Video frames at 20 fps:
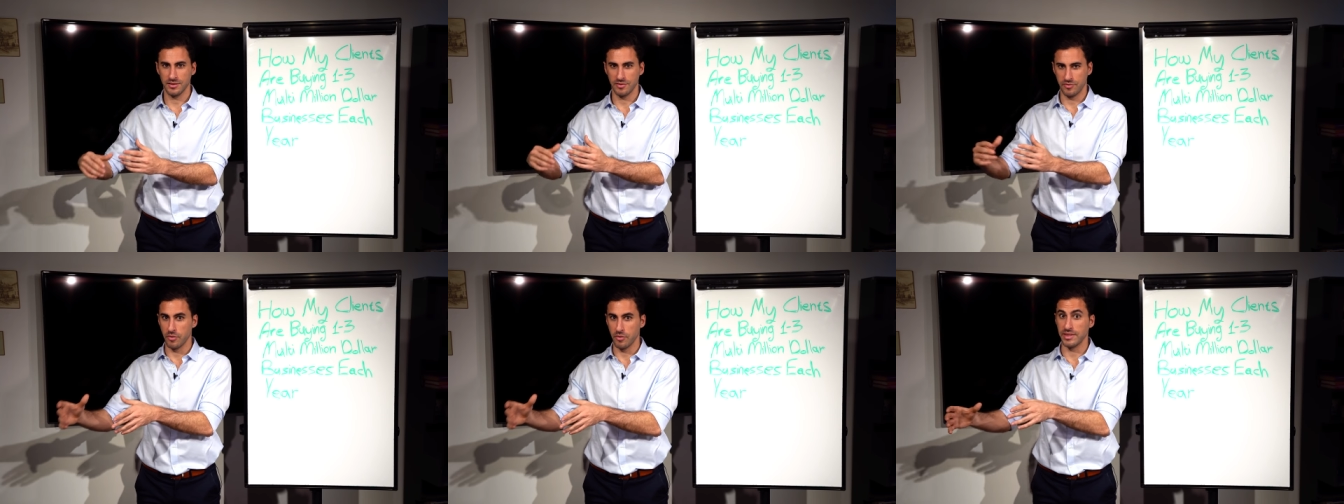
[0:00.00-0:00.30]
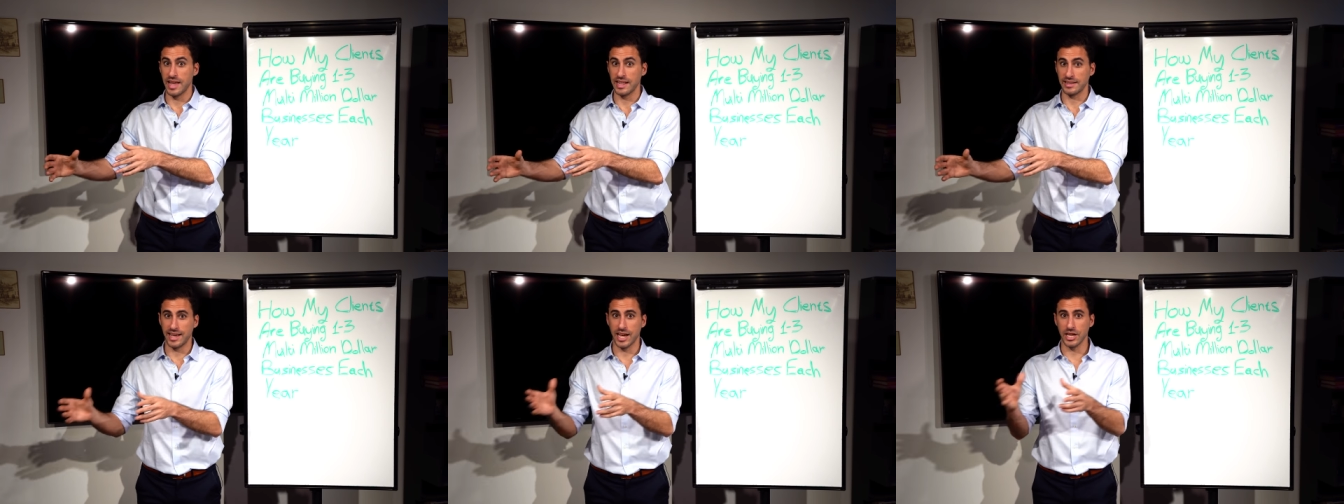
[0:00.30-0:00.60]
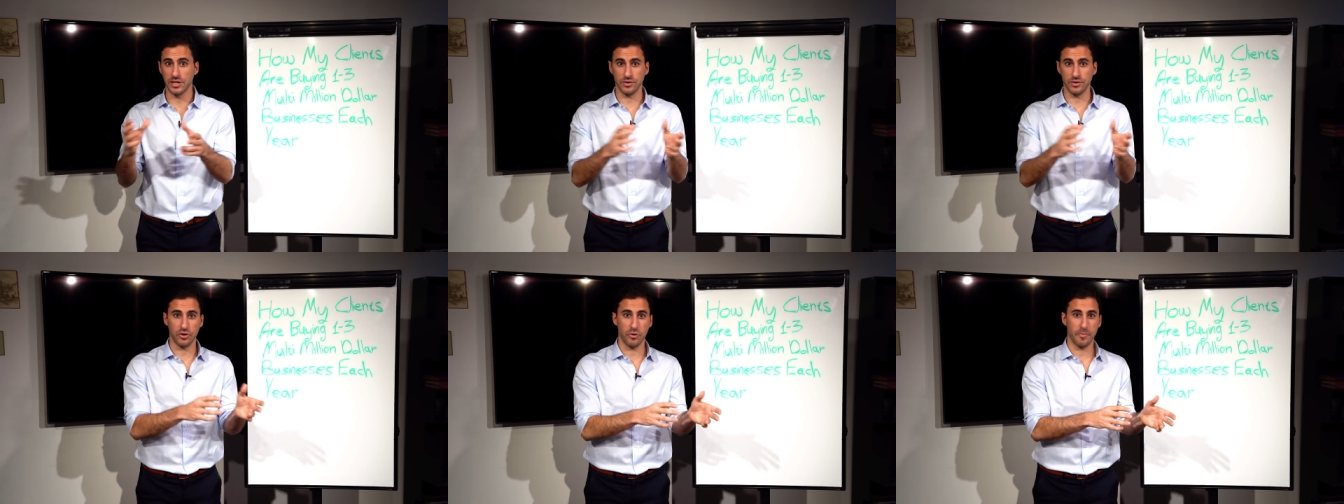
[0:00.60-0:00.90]
From that
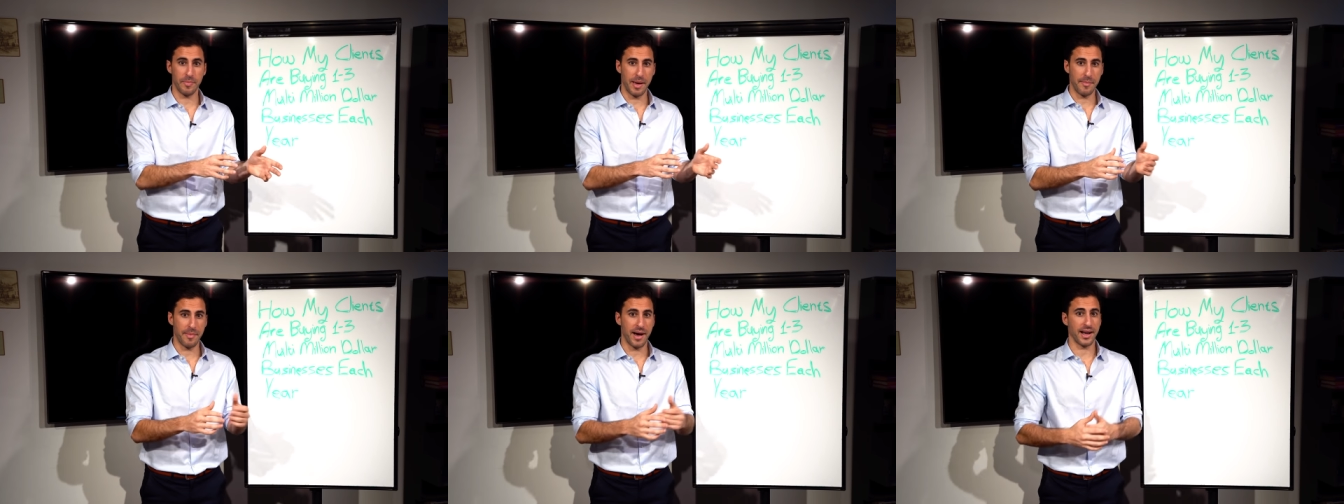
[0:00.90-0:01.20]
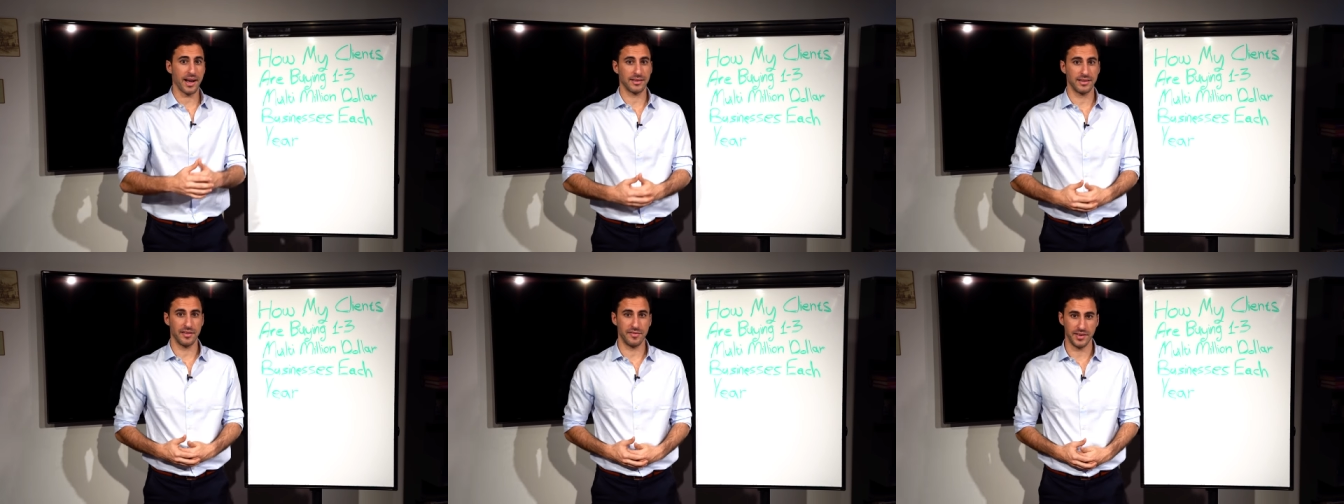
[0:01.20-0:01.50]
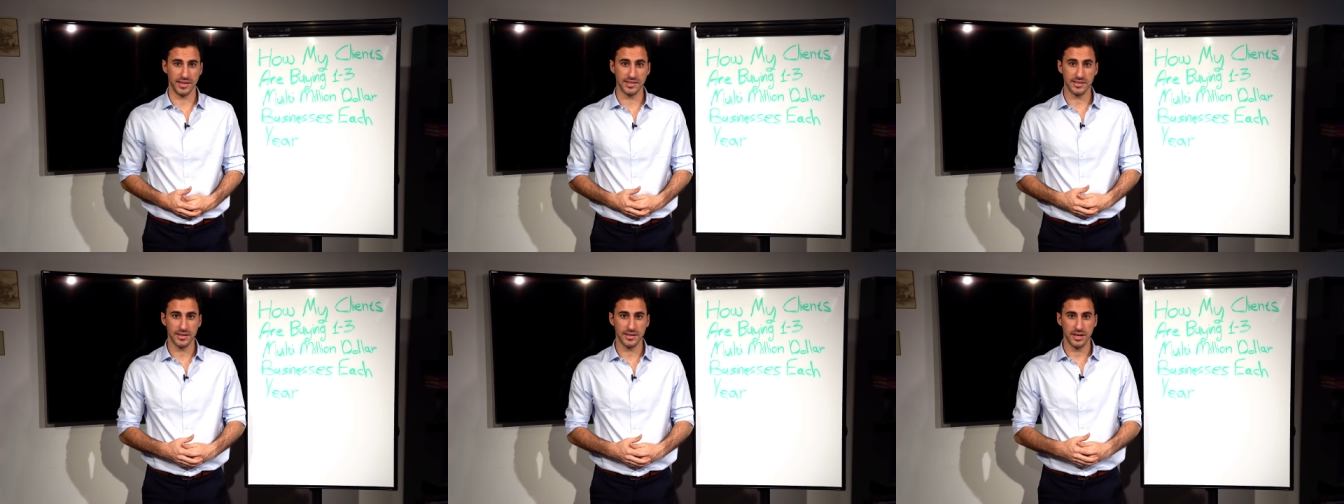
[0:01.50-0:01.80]
cash flow, you pay back the
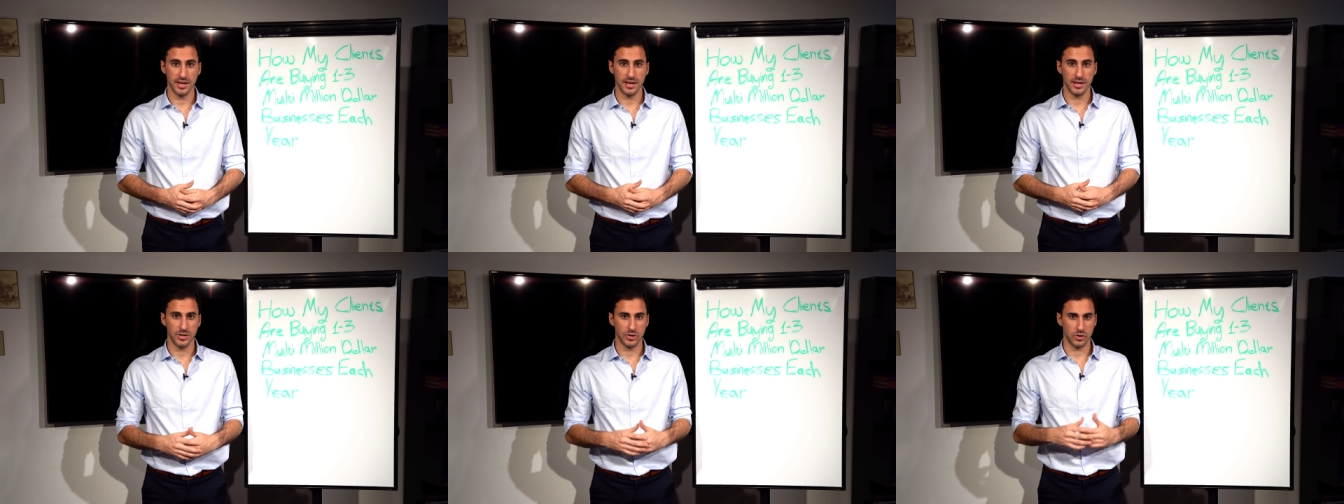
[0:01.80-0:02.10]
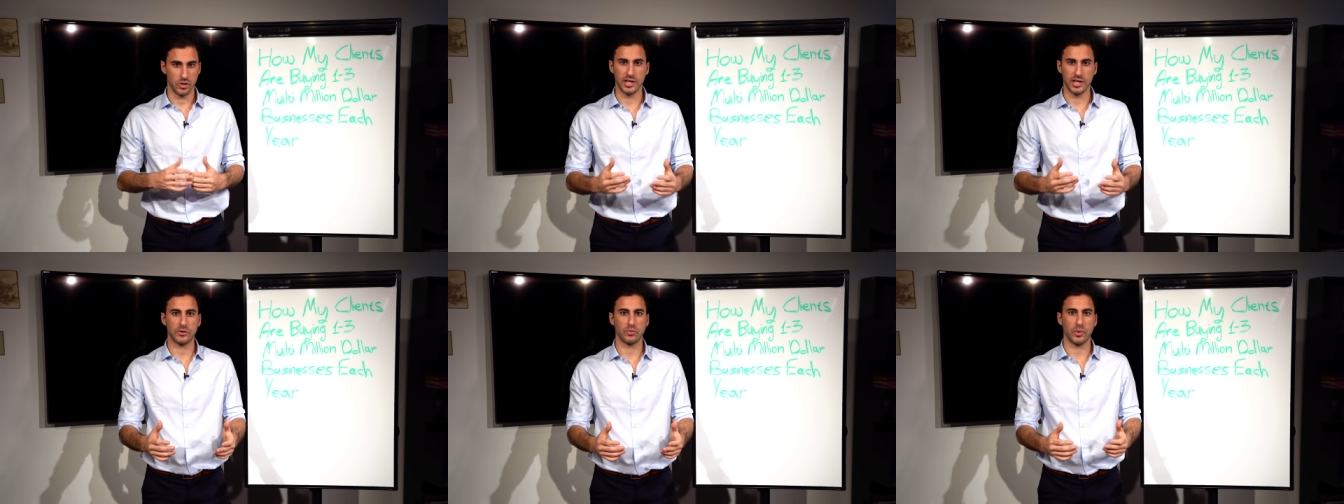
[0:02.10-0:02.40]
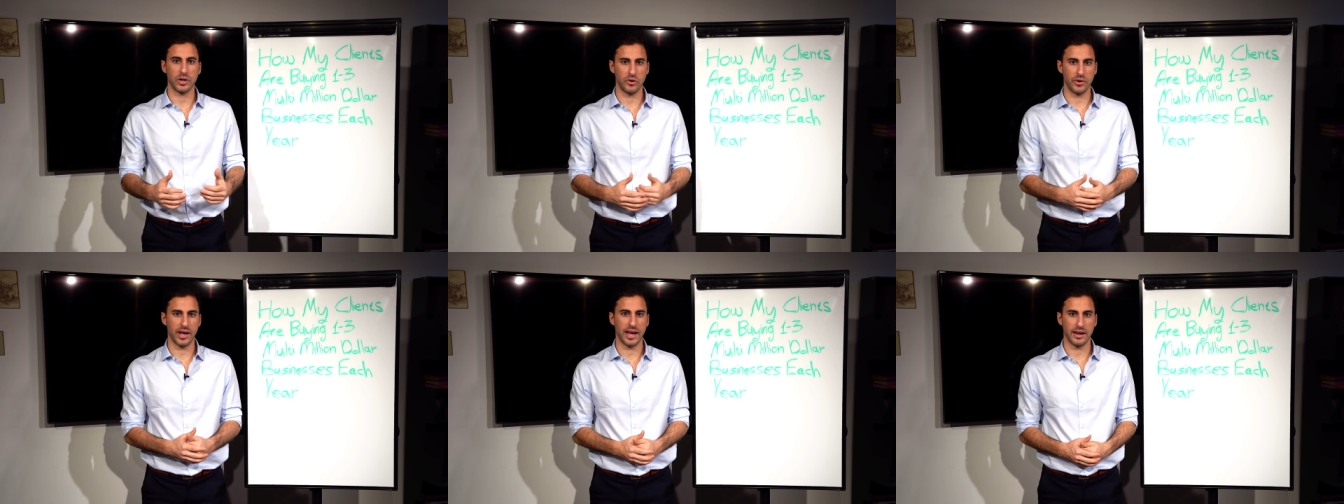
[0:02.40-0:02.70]
fees. So that's
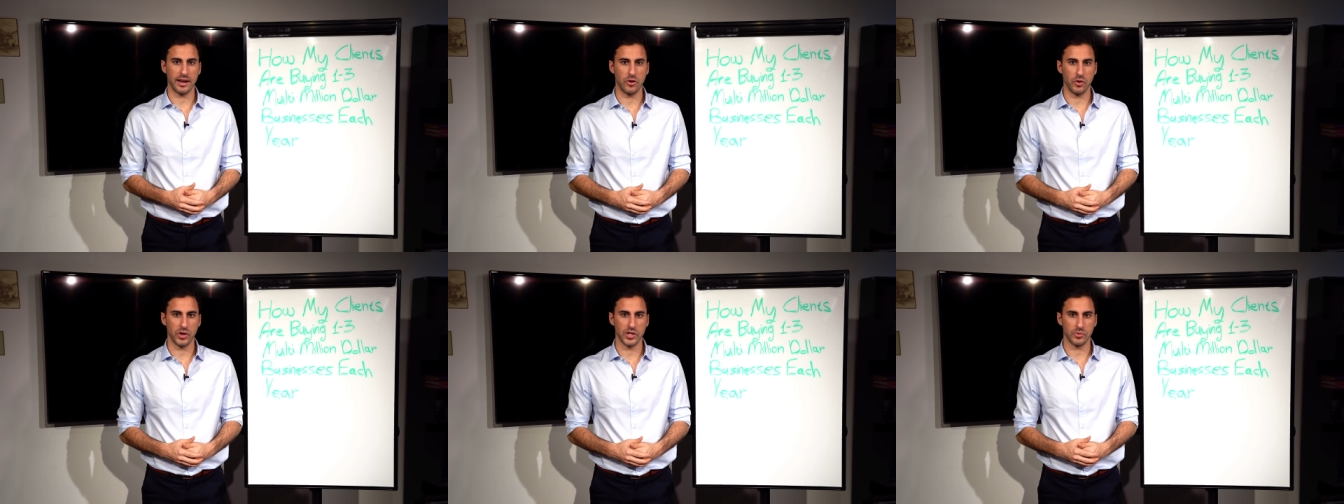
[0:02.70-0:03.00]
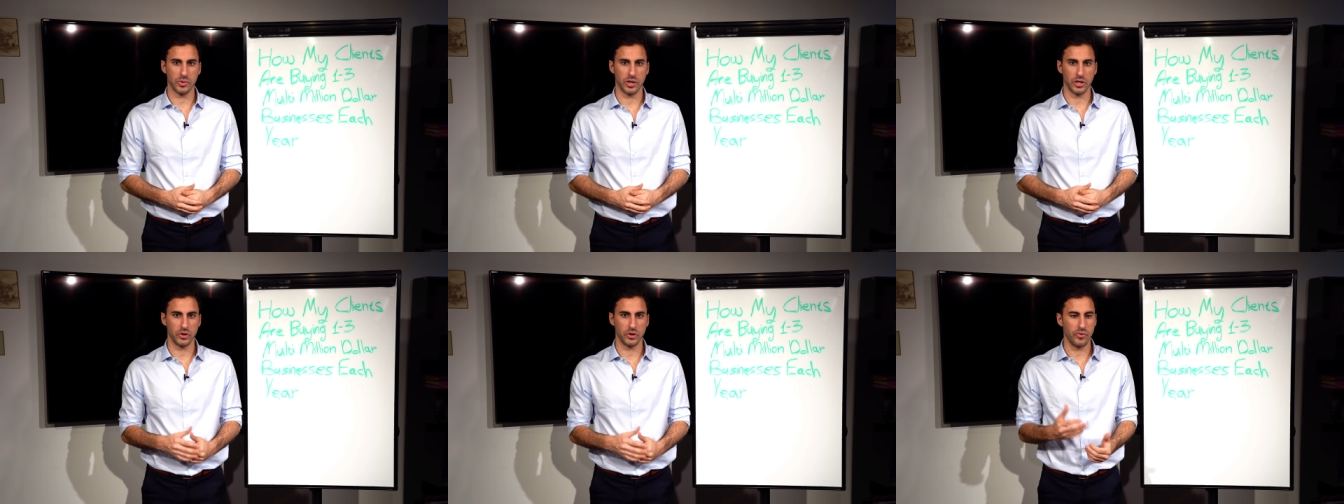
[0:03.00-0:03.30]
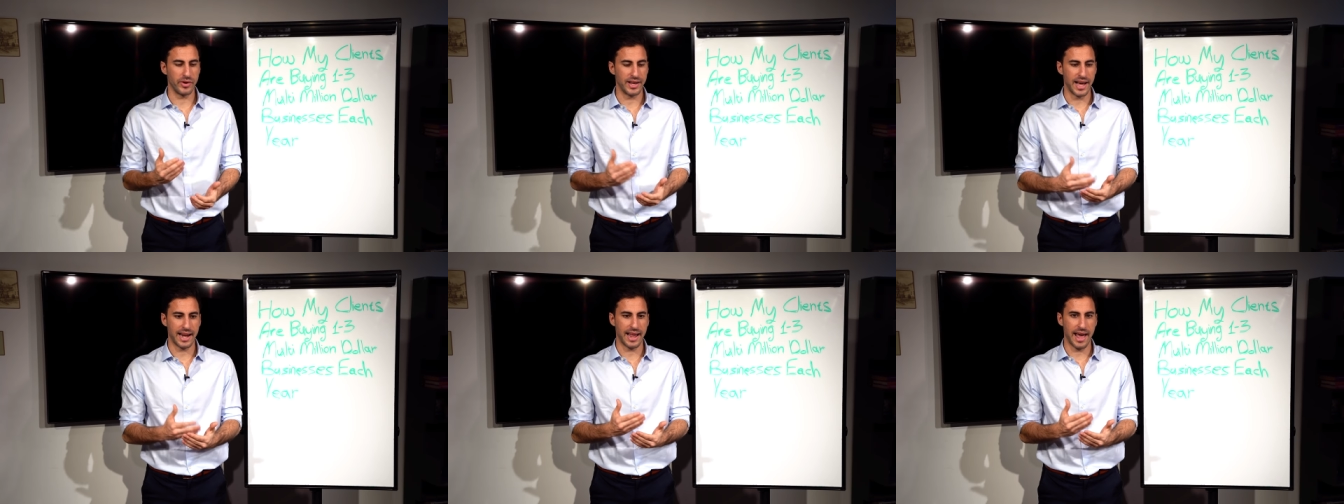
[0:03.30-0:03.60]
what you gotta know as well.
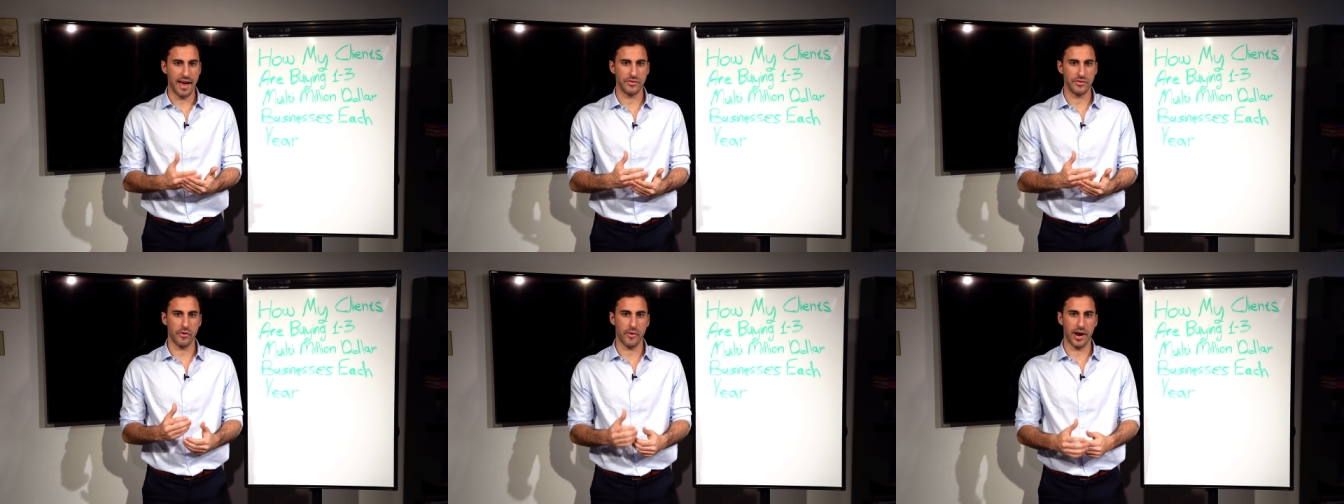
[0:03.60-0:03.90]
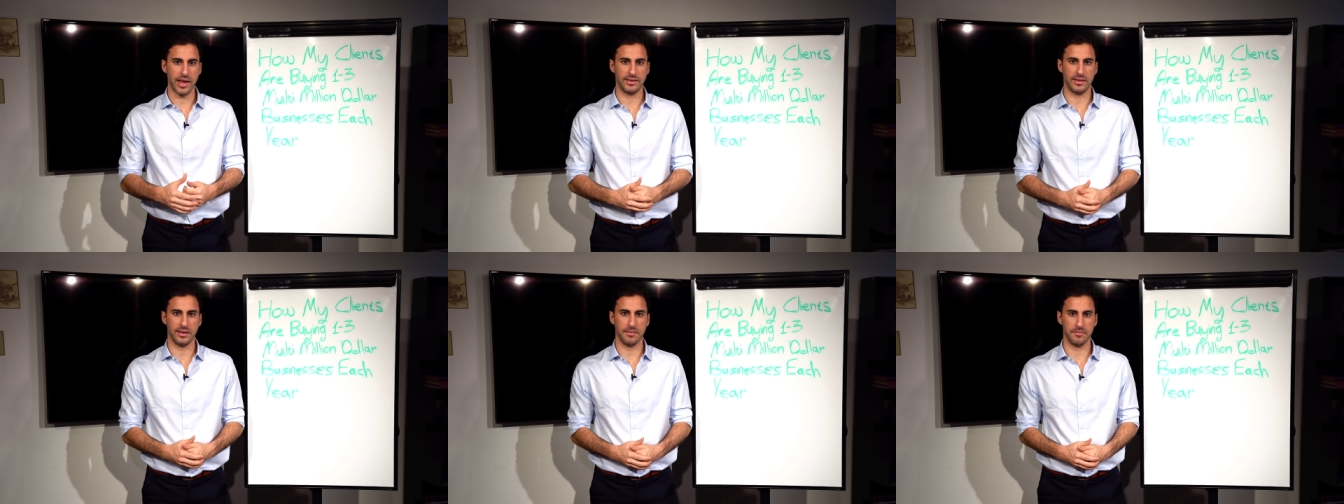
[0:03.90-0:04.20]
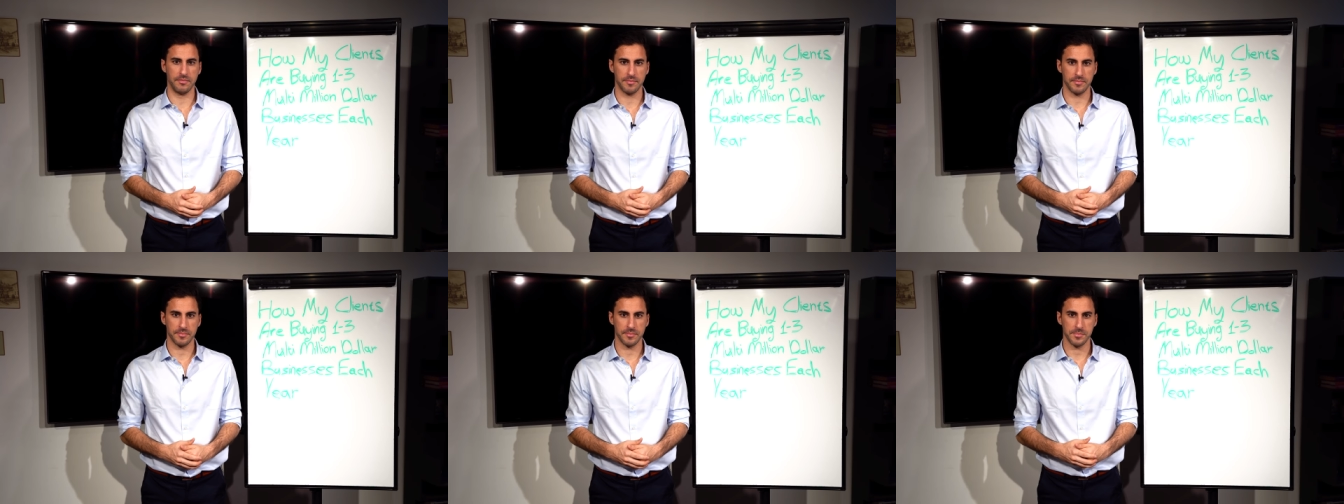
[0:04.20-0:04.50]
You gotta have the right
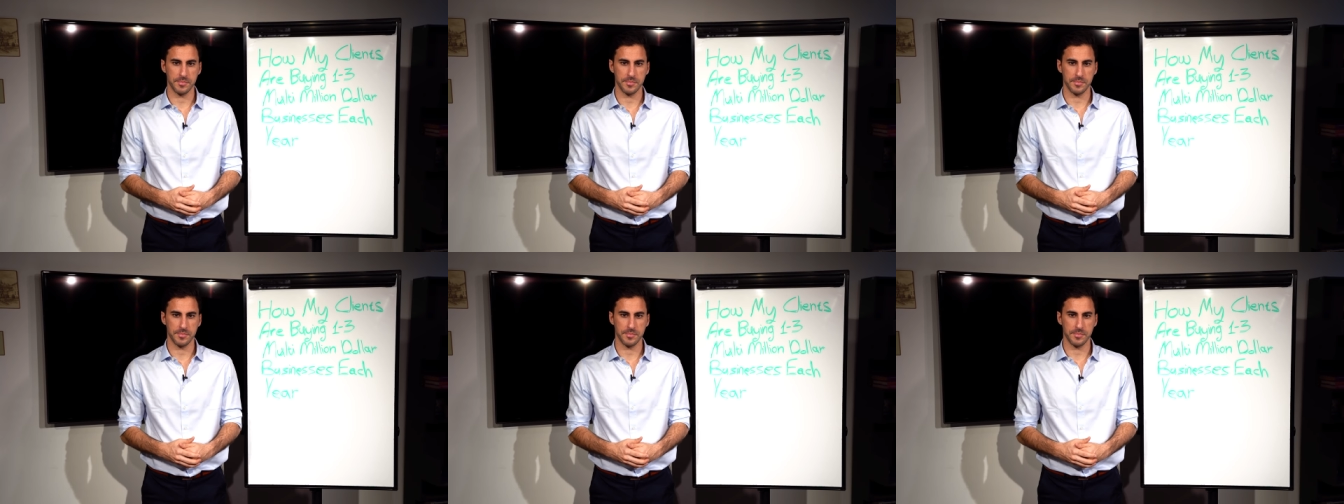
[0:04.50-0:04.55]
team.